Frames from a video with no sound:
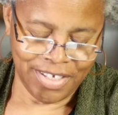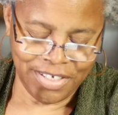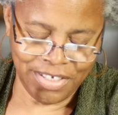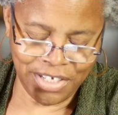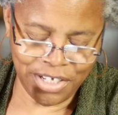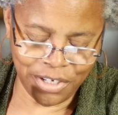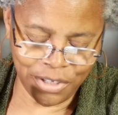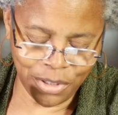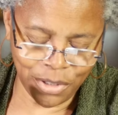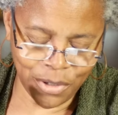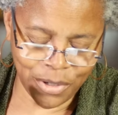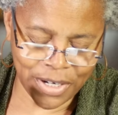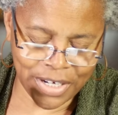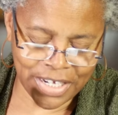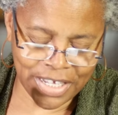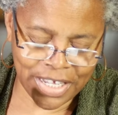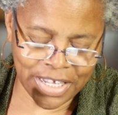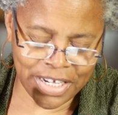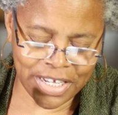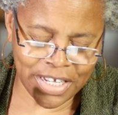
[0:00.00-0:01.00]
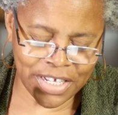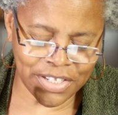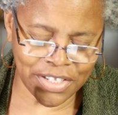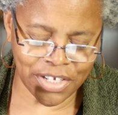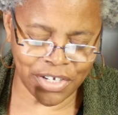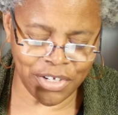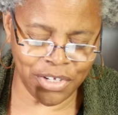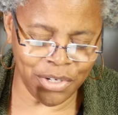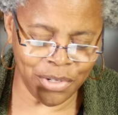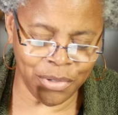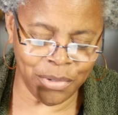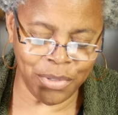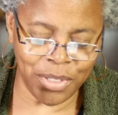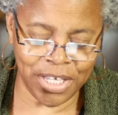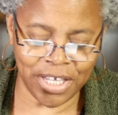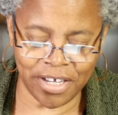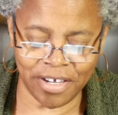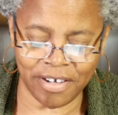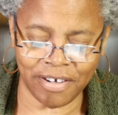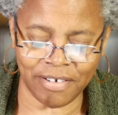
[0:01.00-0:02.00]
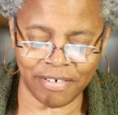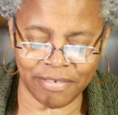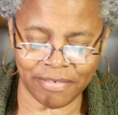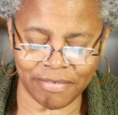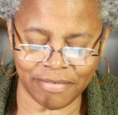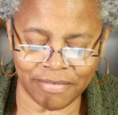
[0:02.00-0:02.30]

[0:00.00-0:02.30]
Dear Lord, it is a new year,